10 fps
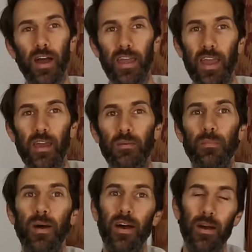I
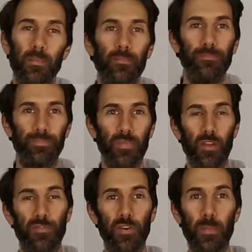am um,
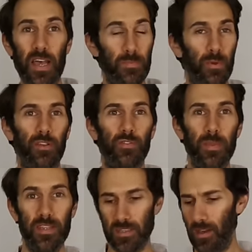from Asperger's
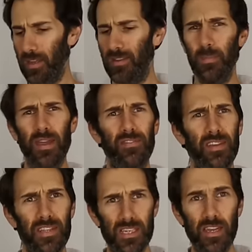from the Inside. You may have
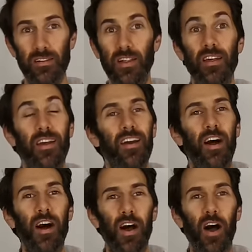seen the channel.
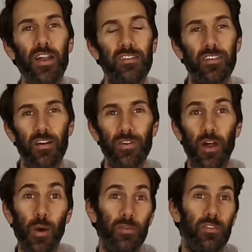Uh, I discovered
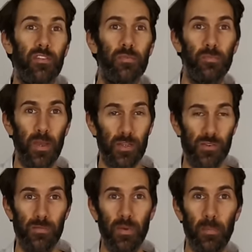I was on the
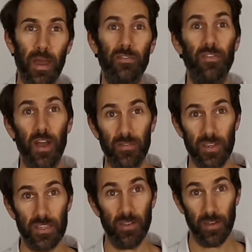spectrum about five
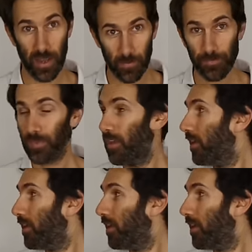years ago now.